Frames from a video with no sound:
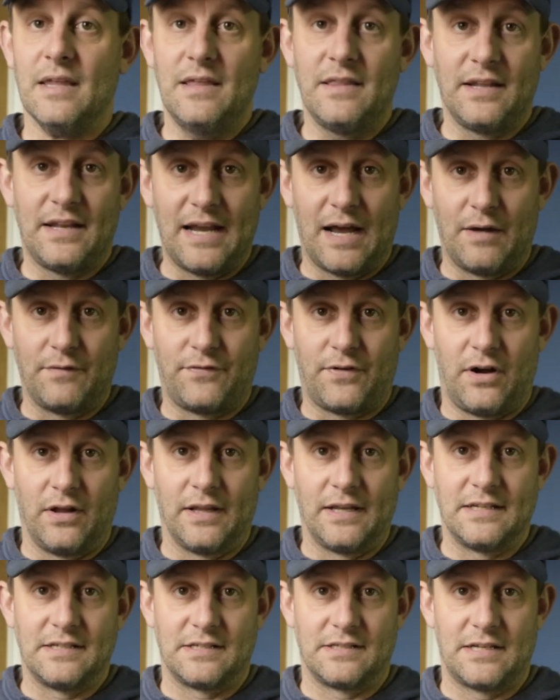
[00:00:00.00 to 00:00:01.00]
The
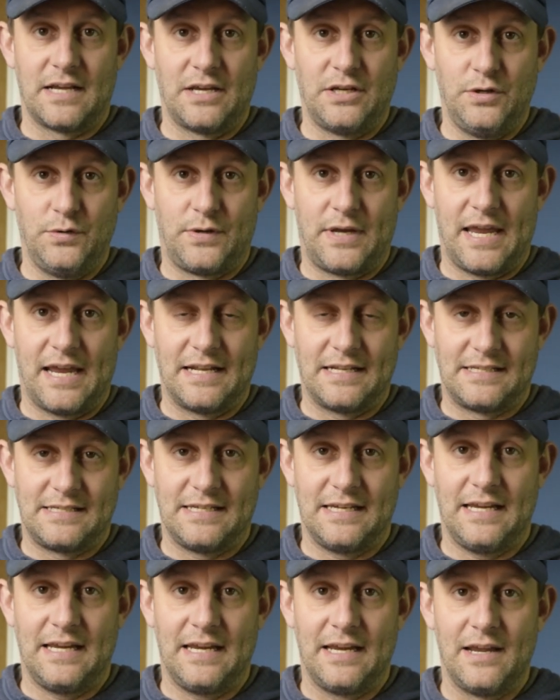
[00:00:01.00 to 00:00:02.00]
downfall is, is that you can't
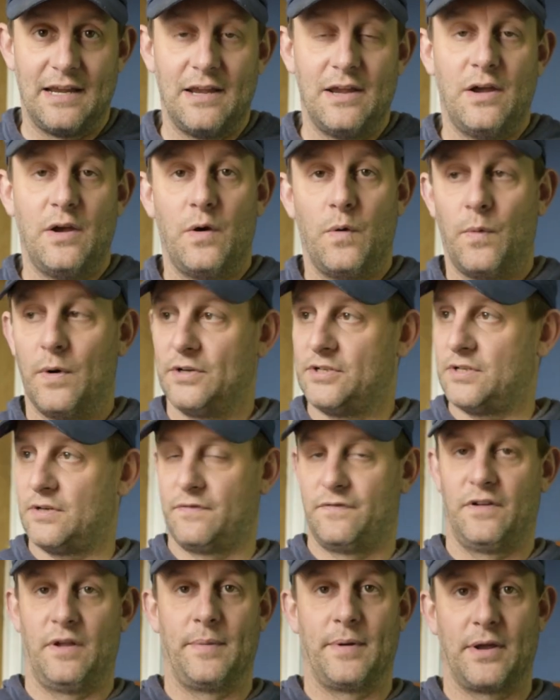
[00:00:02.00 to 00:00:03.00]
see what you're
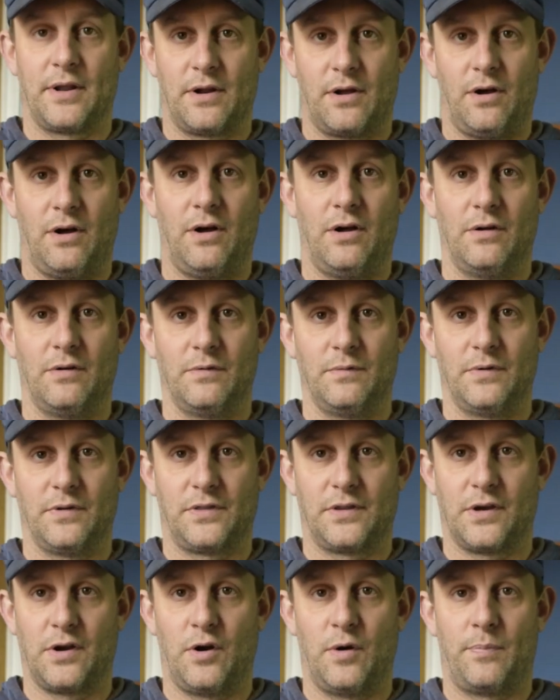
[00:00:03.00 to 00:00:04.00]
filming at all with
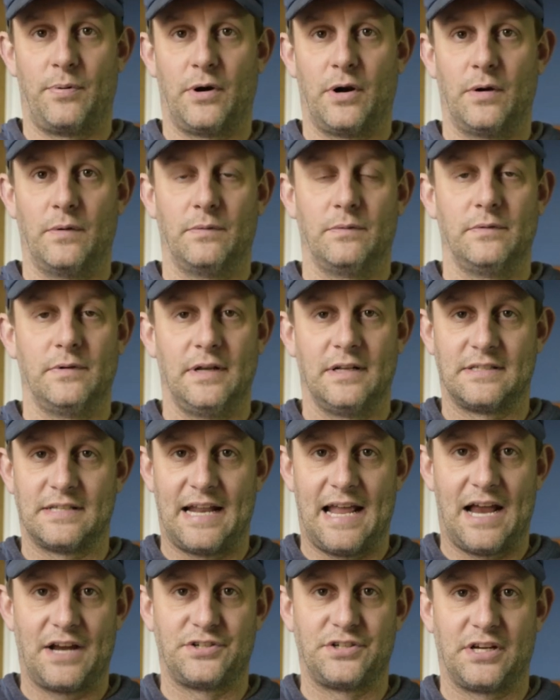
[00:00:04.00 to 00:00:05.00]
the GoPro. It's
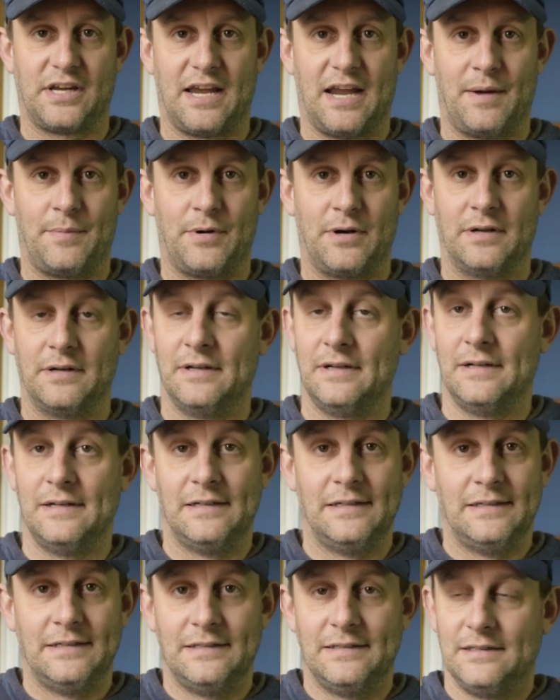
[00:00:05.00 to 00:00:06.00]
an action camera.
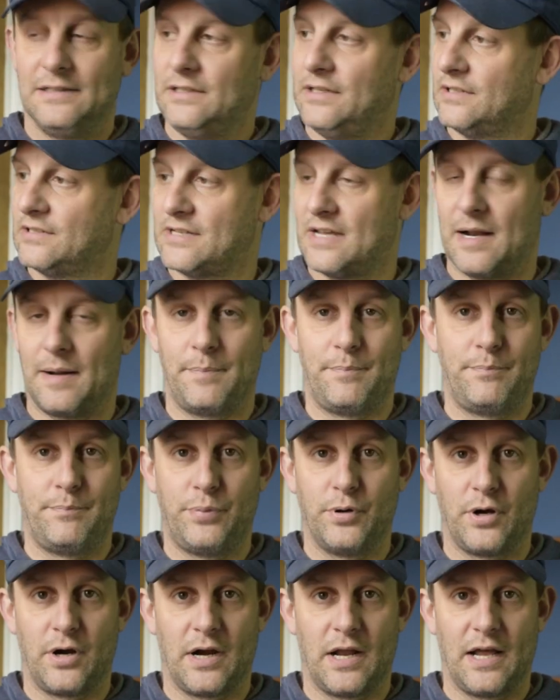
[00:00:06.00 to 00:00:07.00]
You just kind of
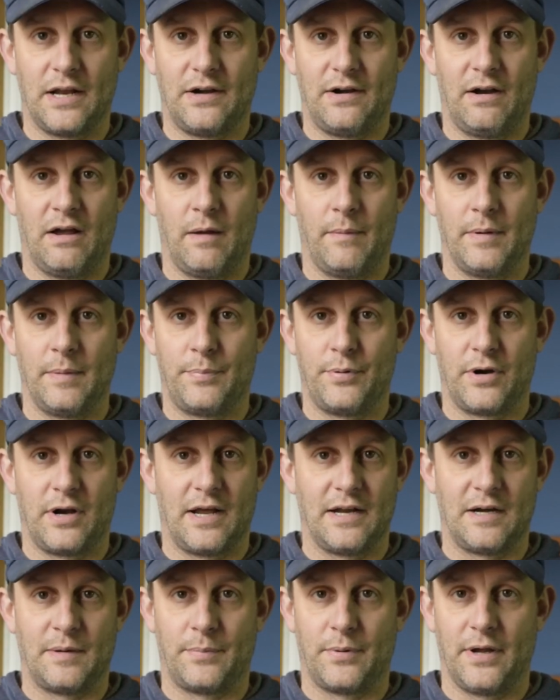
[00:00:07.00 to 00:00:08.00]
put it on your helmet, put it
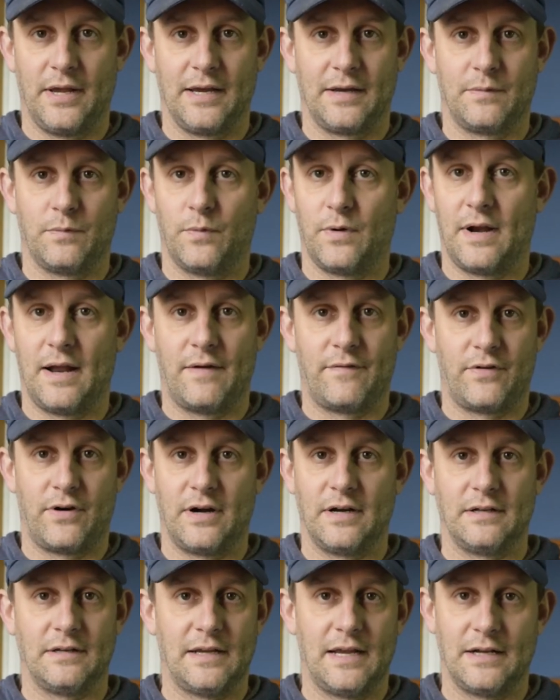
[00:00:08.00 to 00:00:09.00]
on your bike,
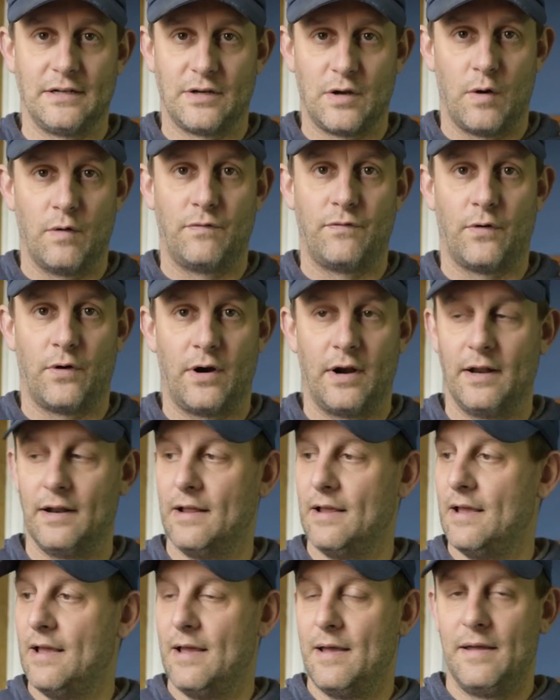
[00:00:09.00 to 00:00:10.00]
whatever, and, and go for it.
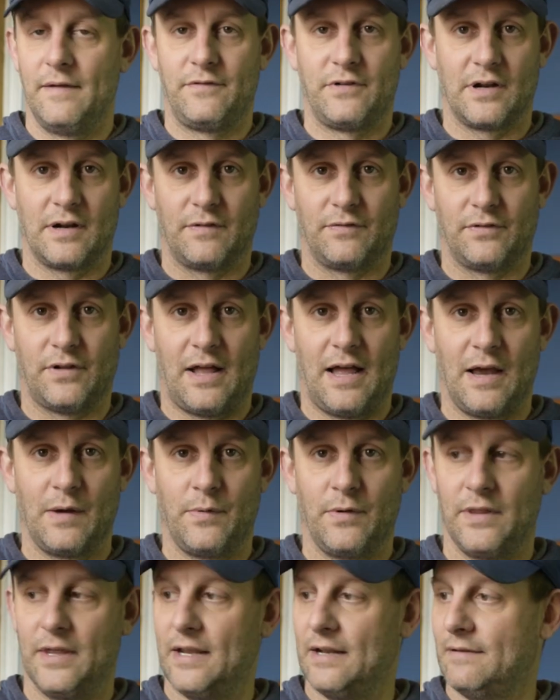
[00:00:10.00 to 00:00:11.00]
If you're going to vlog
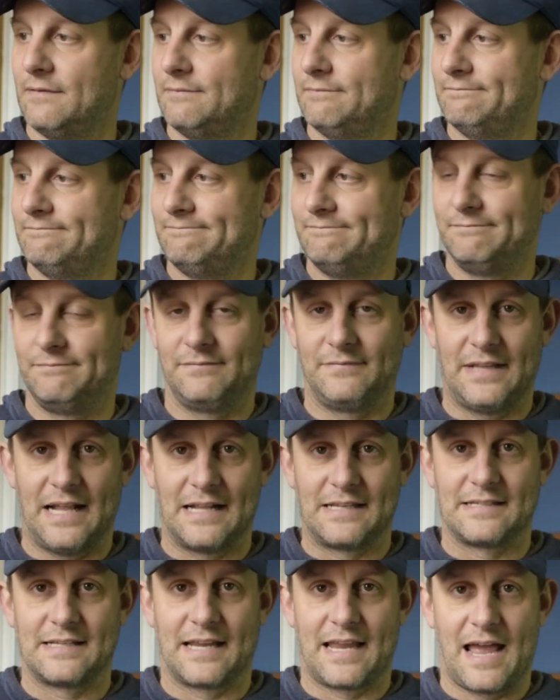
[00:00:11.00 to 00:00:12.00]
with it,
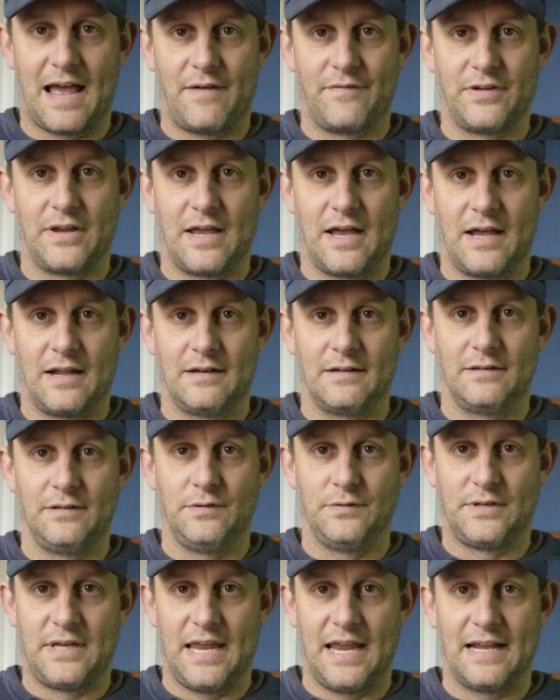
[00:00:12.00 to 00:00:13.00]
that's the caveat.
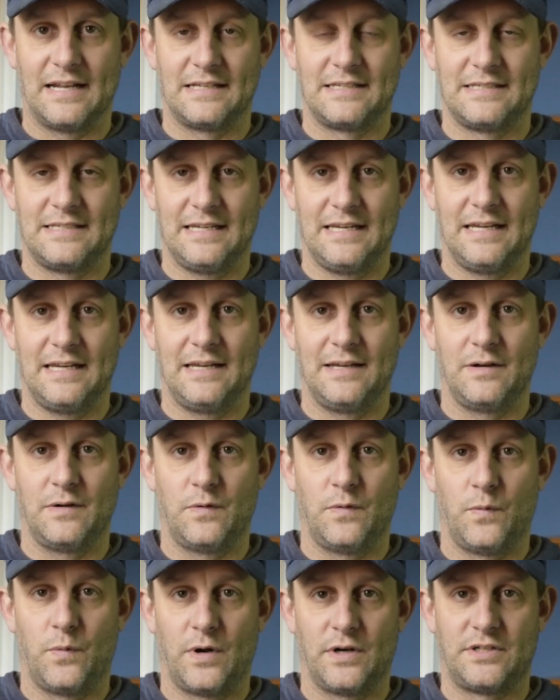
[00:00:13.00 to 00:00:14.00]
You can't see
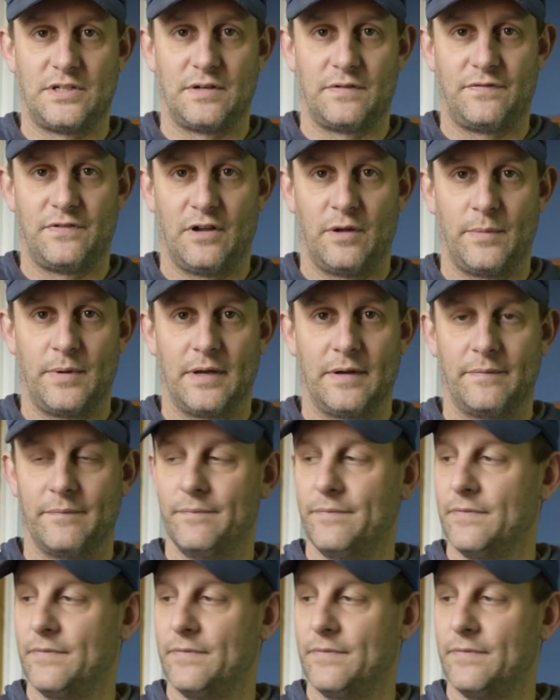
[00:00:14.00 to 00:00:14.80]
what you're filming.